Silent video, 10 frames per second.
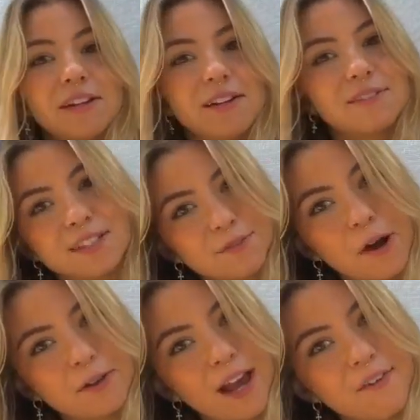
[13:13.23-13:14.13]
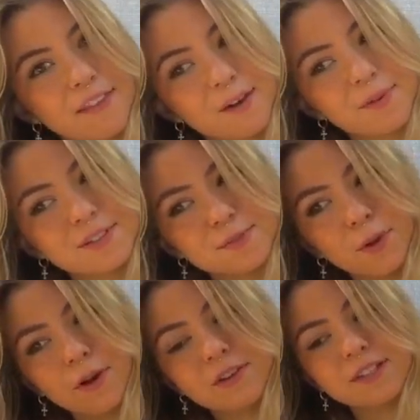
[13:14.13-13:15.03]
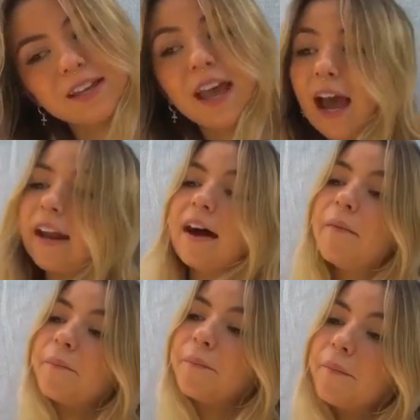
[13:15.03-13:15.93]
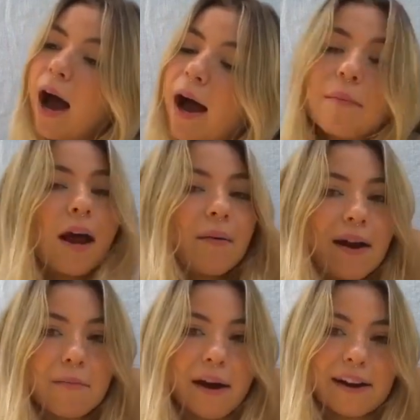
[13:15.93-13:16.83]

videos in a row now that are Princess Polly hauls, and I'm not mad about